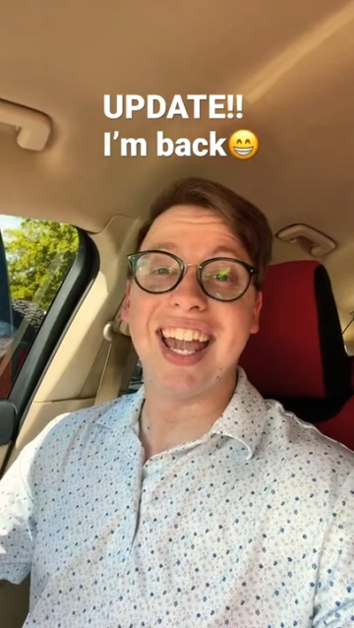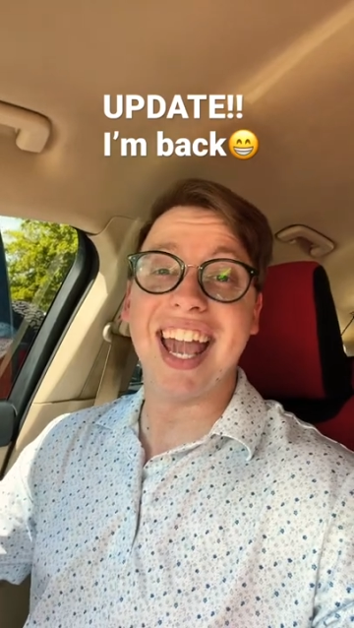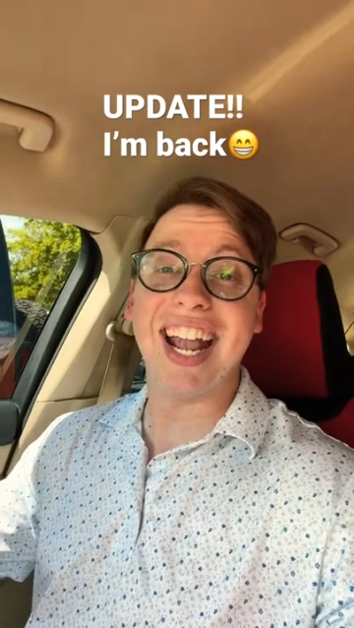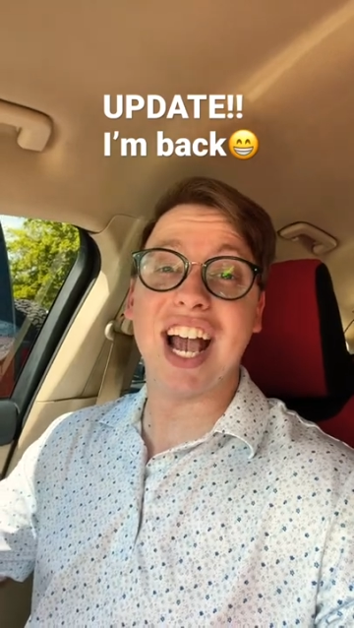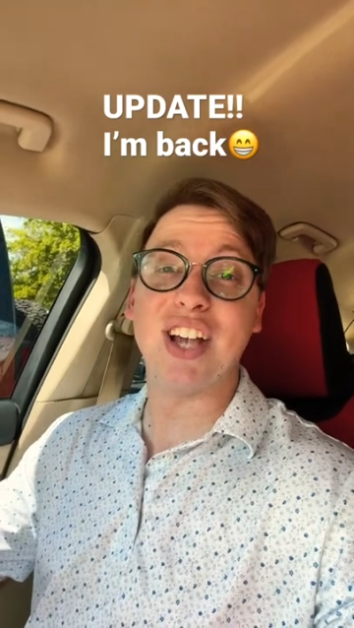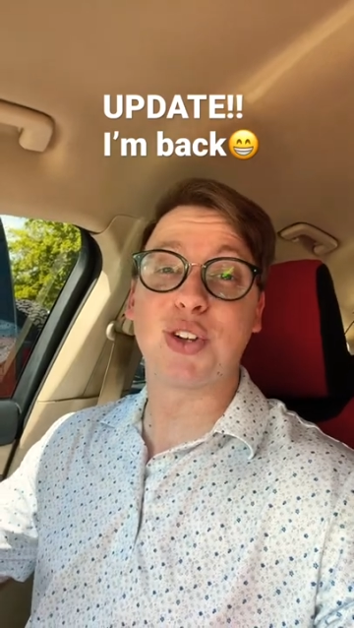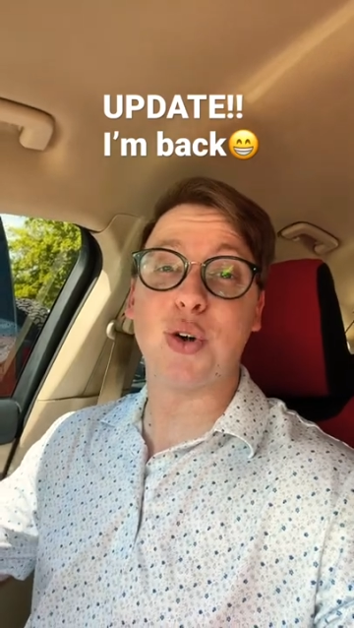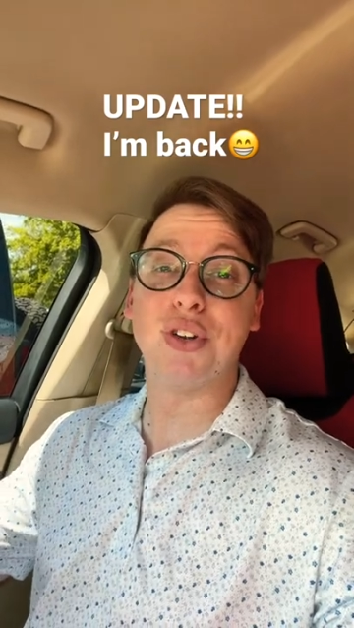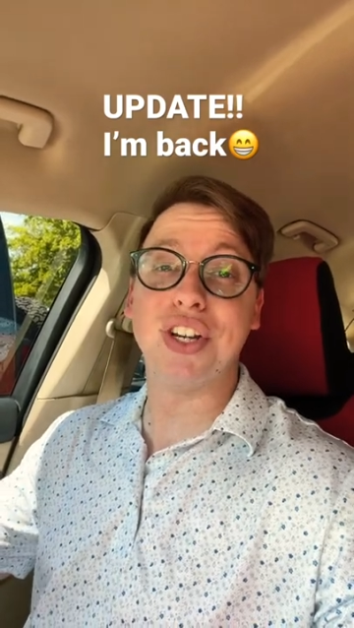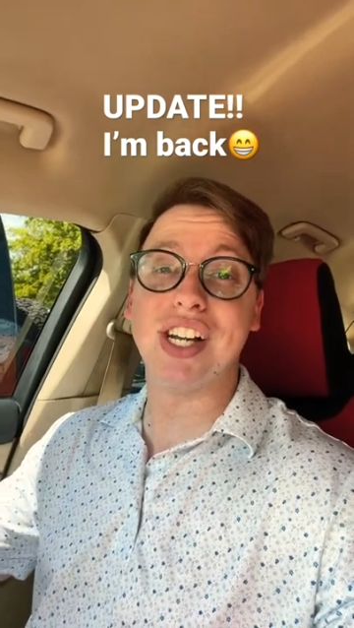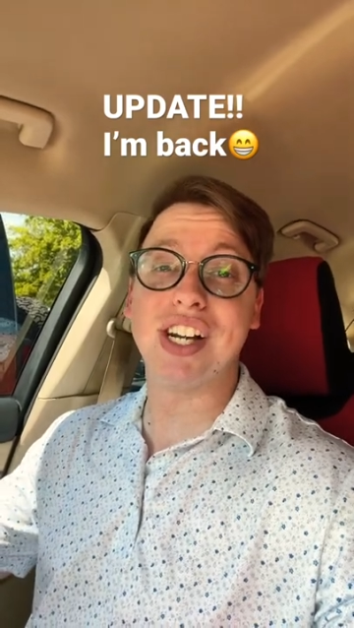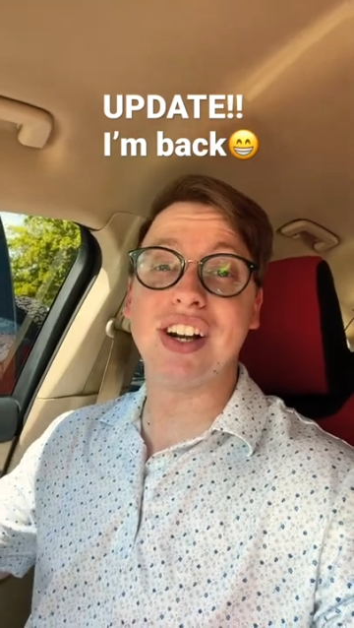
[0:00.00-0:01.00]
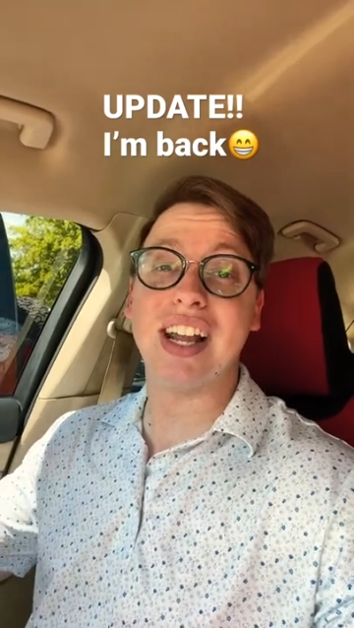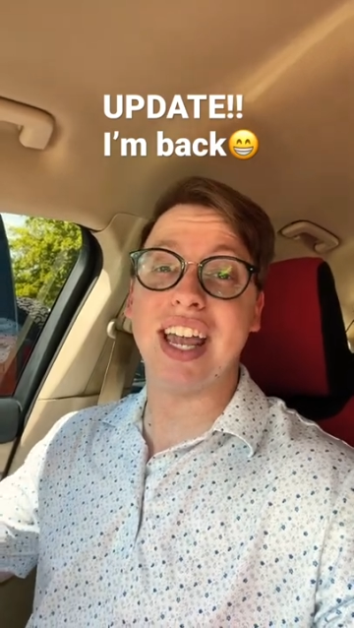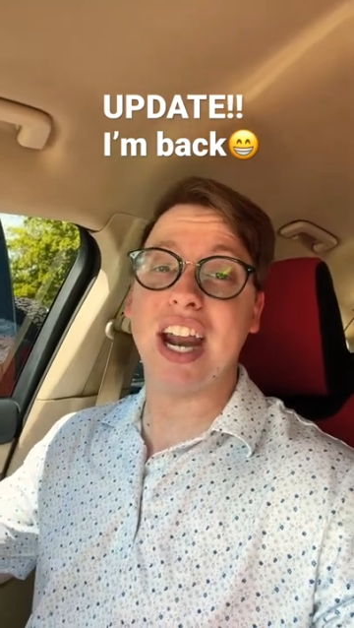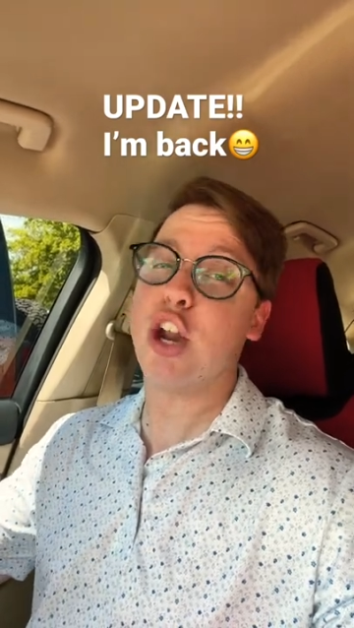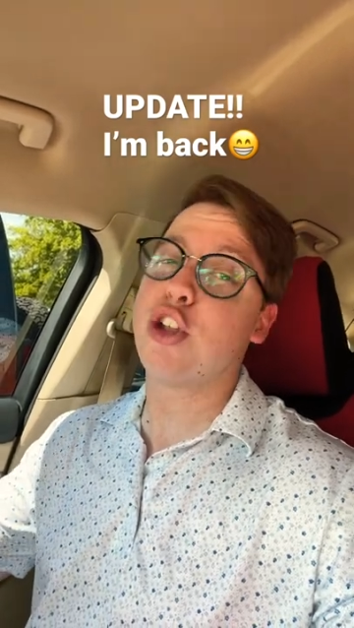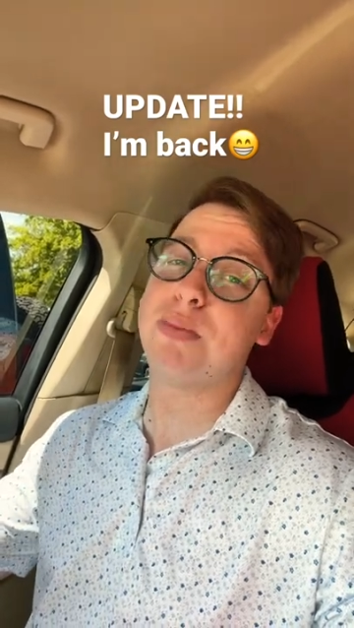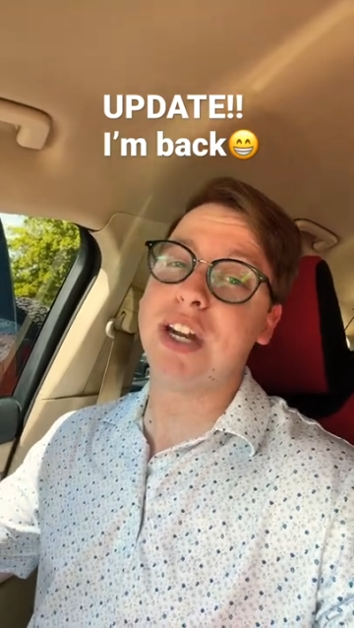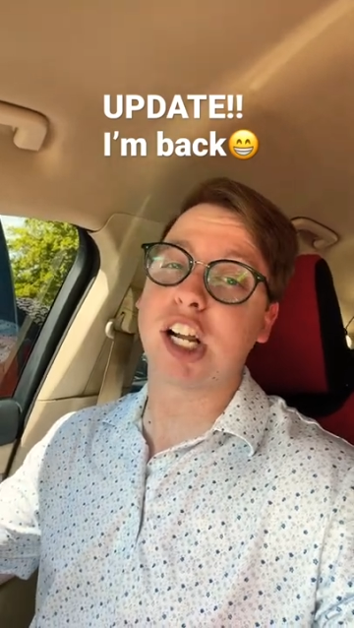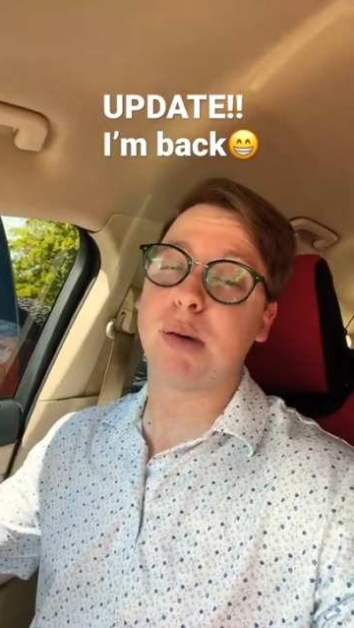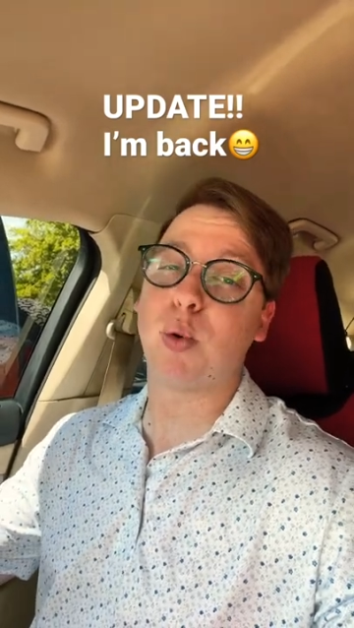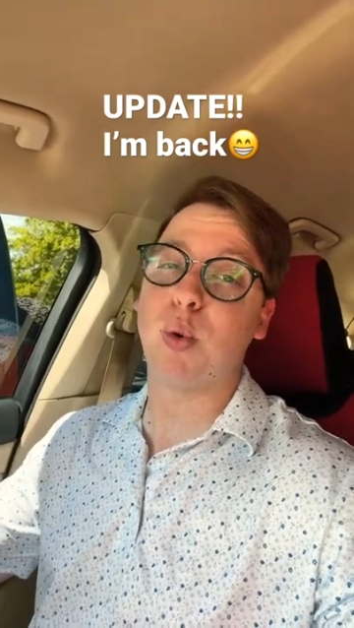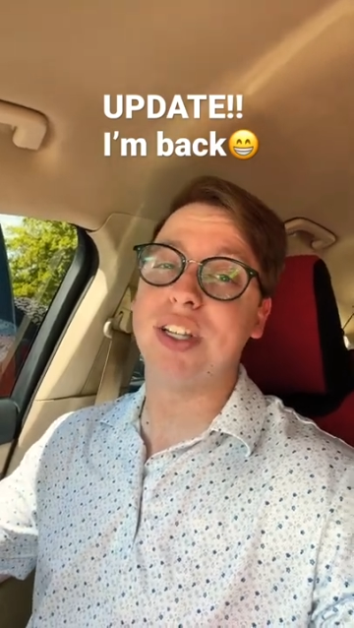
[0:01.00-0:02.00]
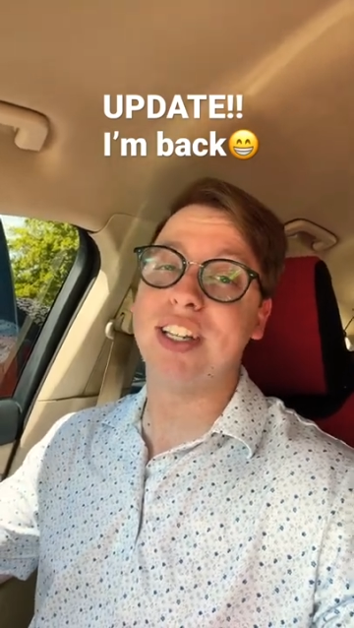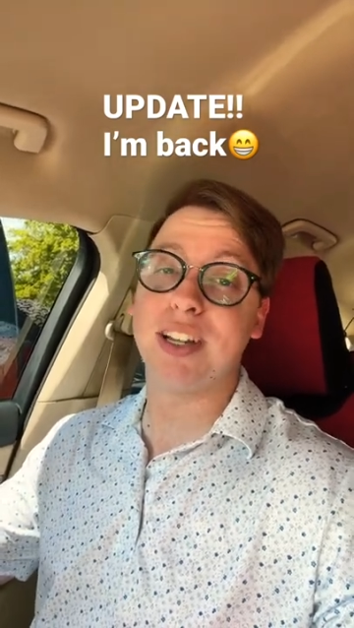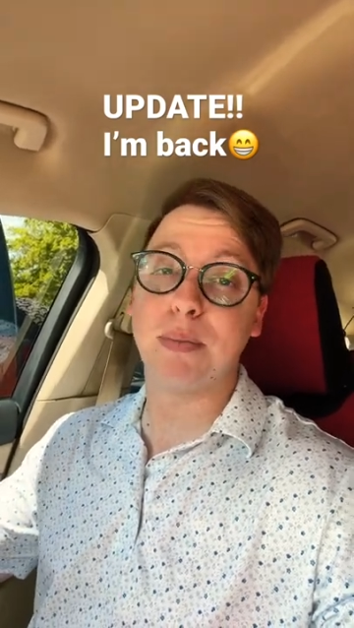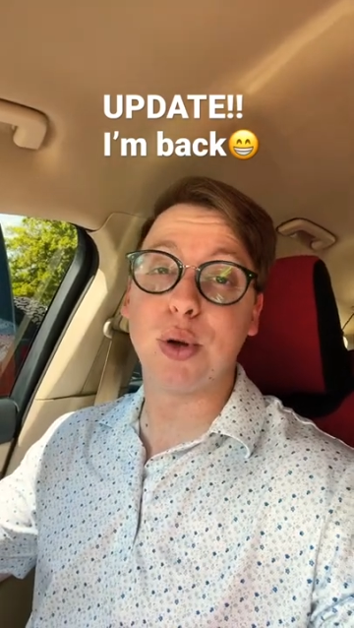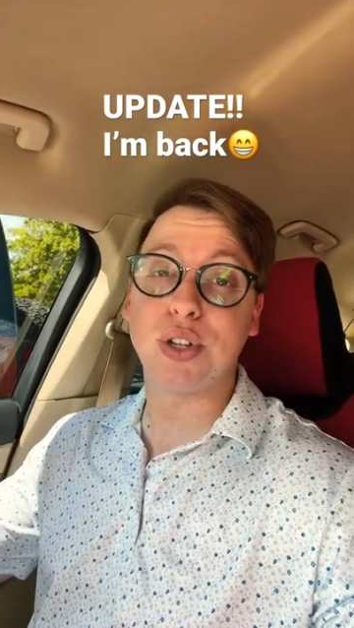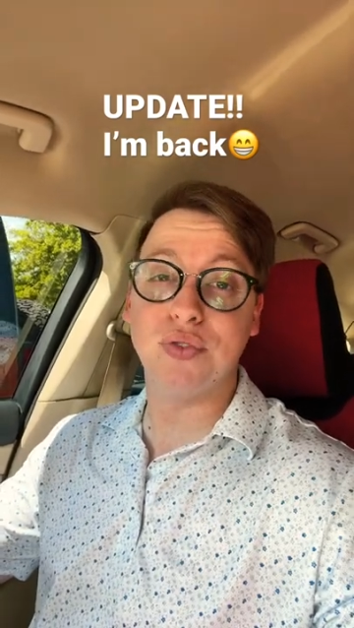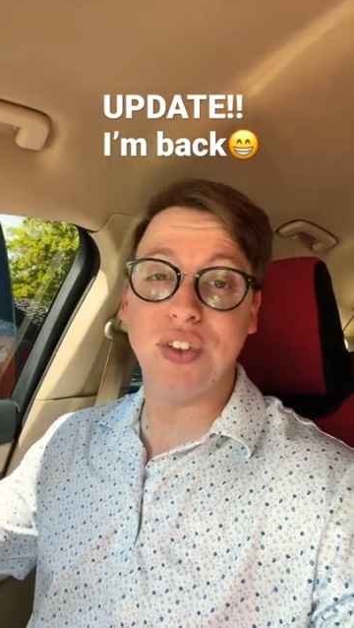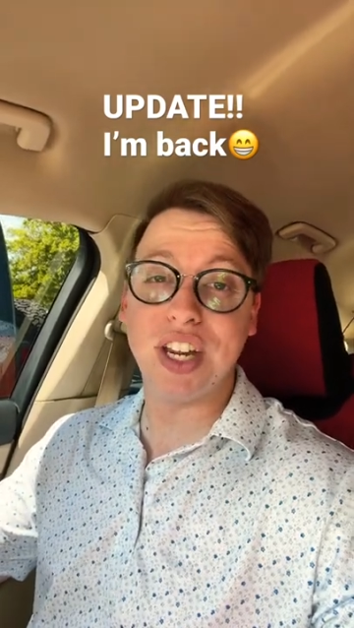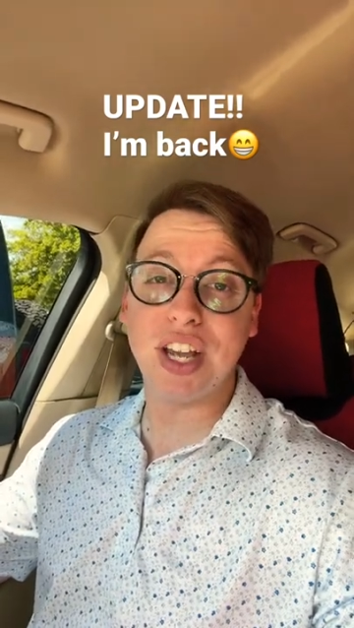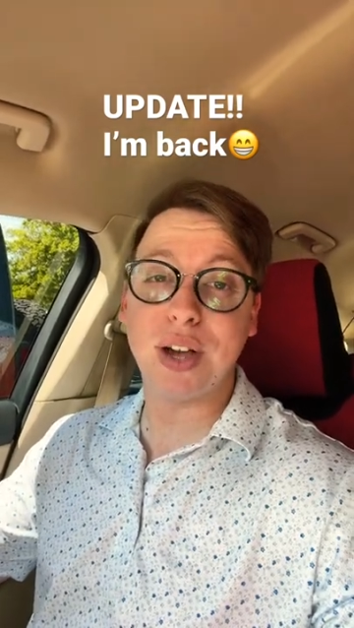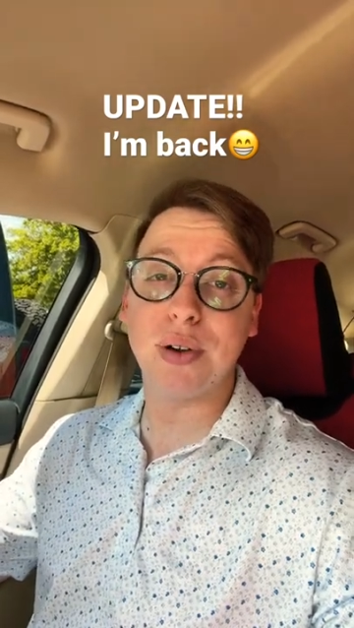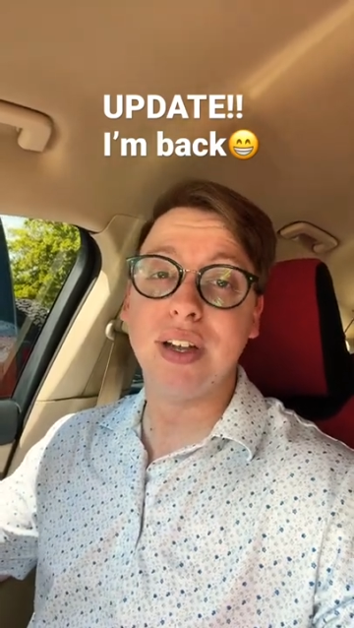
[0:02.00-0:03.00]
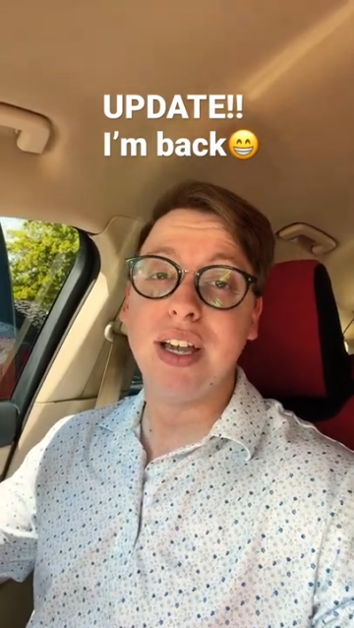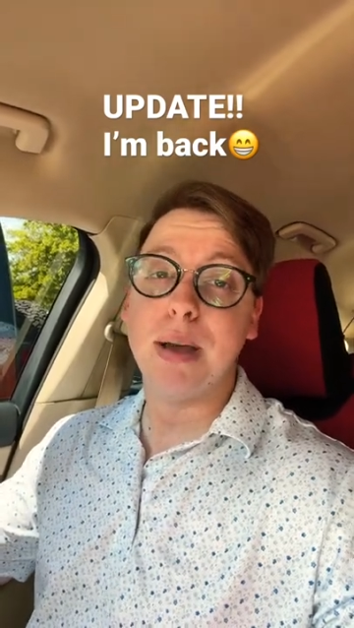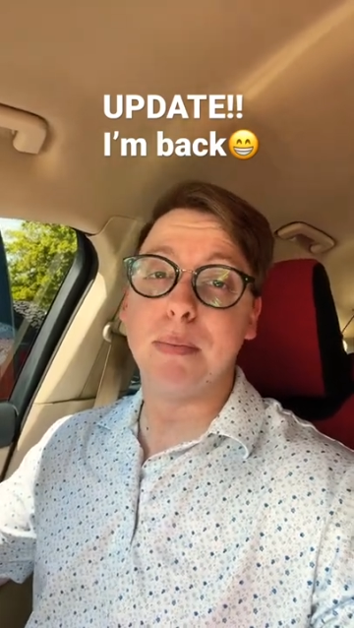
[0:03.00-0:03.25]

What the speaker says: Hey guys, Colton here, and I know it's been a couple weeks since I posted a video,